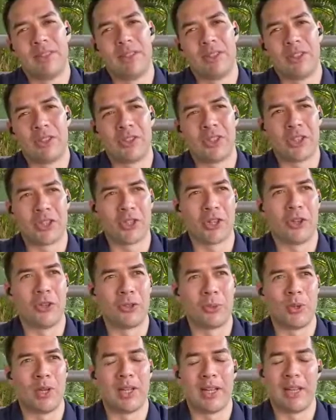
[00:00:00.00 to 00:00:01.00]
just those
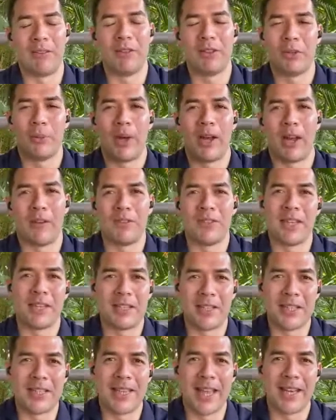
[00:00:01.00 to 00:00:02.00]
words, even the way I've
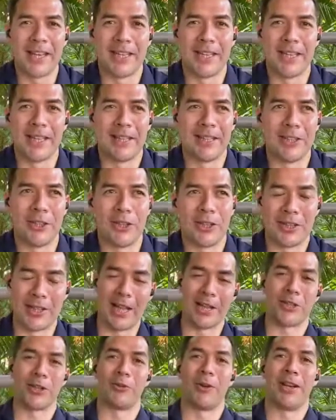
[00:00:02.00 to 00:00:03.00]
just said it, and you could,
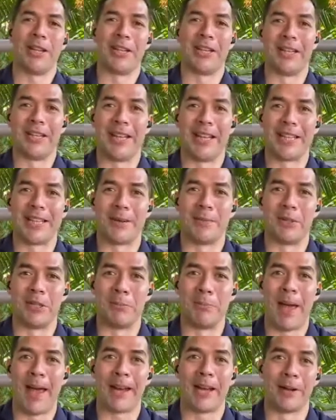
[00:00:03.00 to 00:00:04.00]
that's already going to get someone's
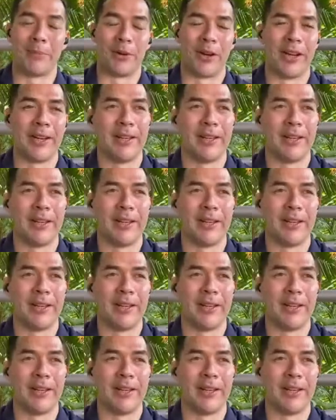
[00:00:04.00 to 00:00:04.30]
backup, right?